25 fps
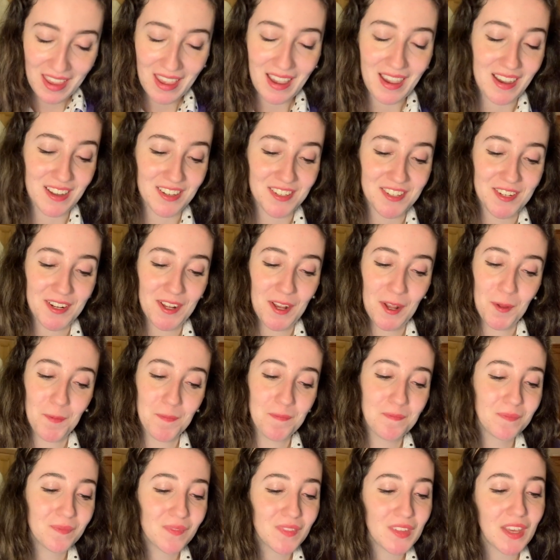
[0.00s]
I don't know.
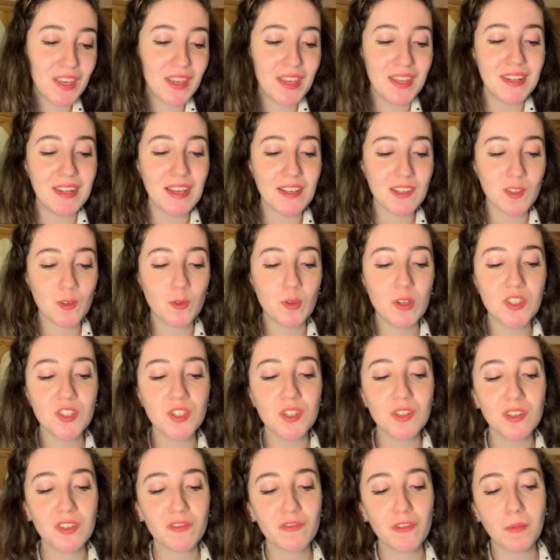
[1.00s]
Next
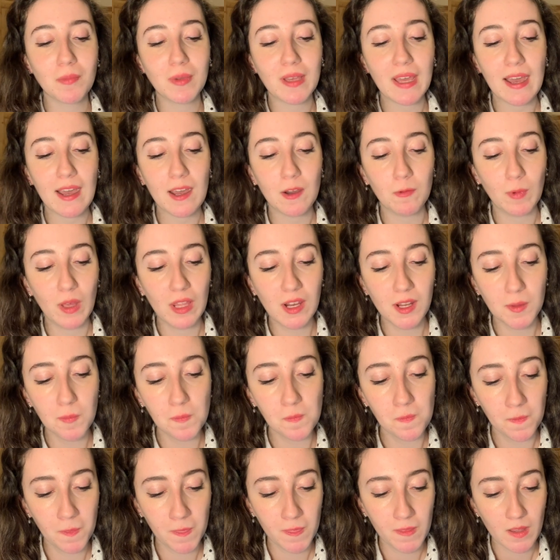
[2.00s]
question is from Kat
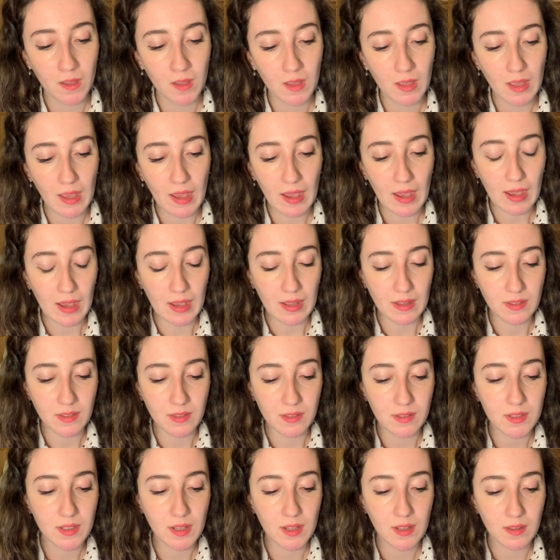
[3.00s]
Willem
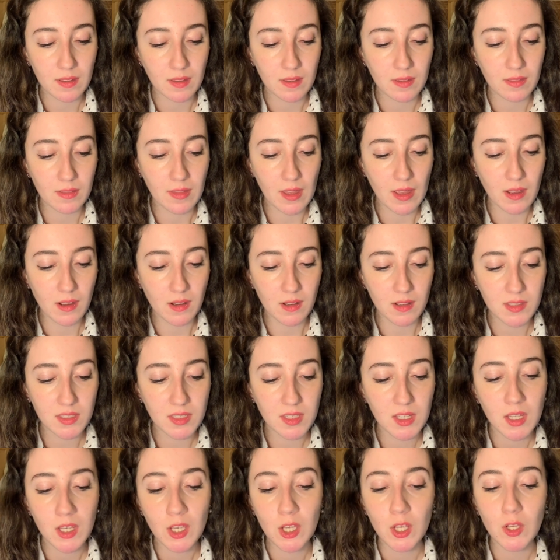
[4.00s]
and they ask,